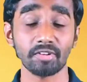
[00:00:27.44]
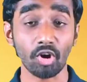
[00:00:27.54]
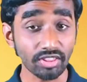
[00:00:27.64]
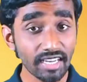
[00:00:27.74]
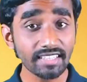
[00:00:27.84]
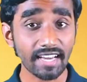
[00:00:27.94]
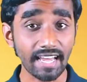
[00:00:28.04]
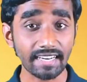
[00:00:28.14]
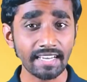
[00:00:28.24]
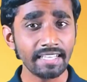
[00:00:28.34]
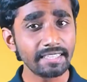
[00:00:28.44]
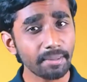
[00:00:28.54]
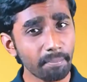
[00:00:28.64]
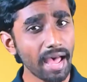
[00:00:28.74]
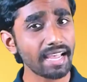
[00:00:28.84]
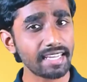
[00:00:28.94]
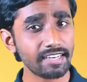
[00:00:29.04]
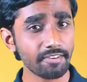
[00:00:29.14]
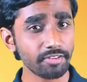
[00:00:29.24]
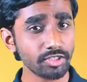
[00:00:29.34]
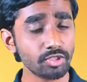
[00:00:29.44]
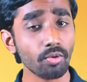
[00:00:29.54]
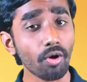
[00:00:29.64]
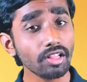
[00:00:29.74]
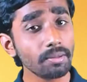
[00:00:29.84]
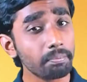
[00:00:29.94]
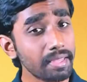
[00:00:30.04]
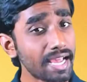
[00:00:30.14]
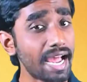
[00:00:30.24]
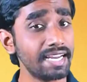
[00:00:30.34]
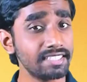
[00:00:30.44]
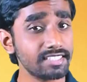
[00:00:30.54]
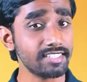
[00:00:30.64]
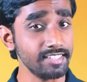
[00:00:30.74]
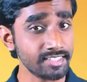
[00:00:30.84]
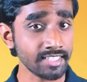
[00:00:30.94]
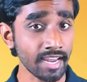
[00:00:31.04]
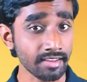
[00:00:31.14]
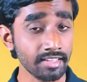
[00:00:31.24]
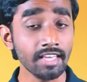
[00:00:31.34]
On the other hand, the back end refers to all the behind the scenes tech